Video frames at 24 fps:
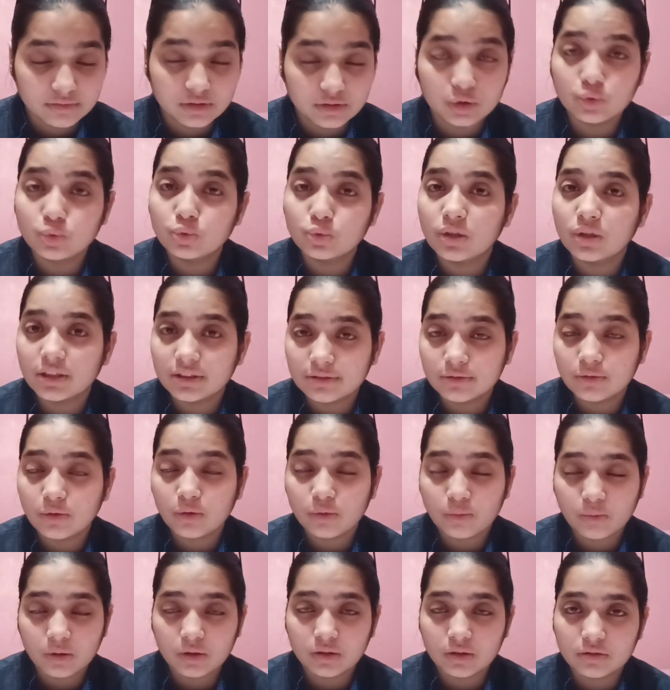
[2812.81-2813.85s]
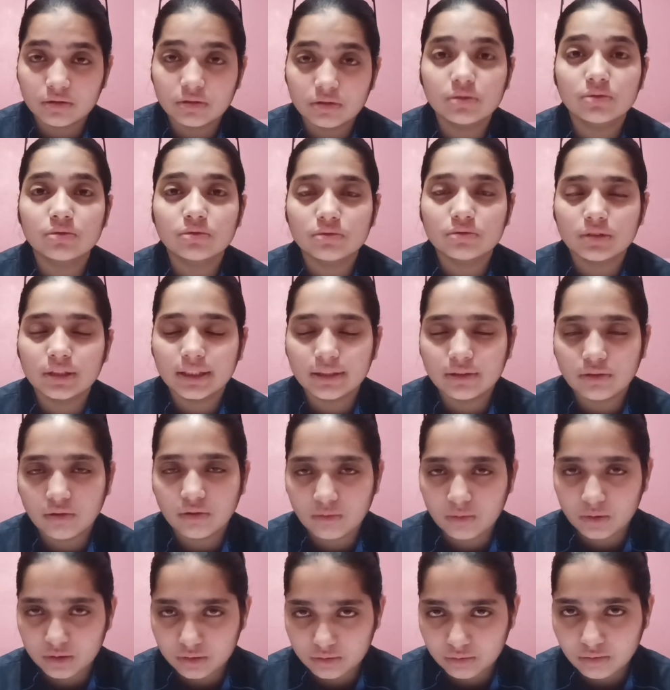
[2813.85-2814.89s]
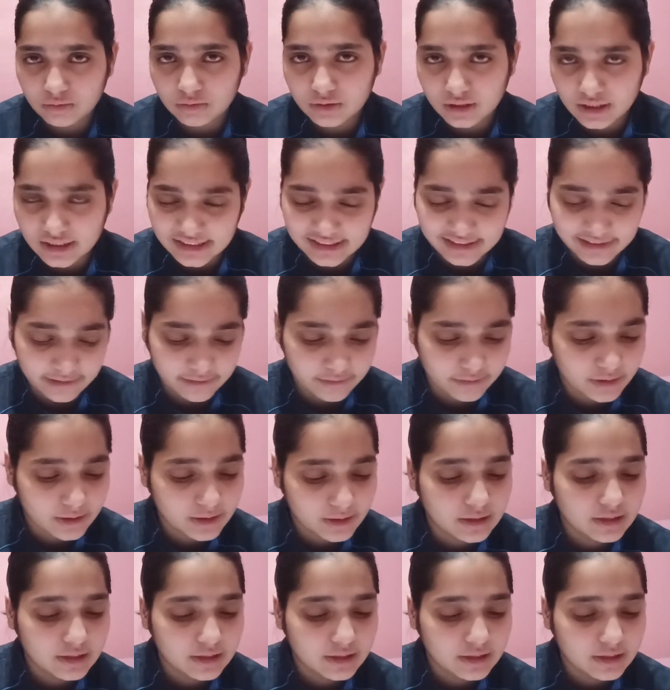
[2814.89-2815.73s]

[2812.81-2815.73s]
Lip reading: you does not want, you did not want to conceive.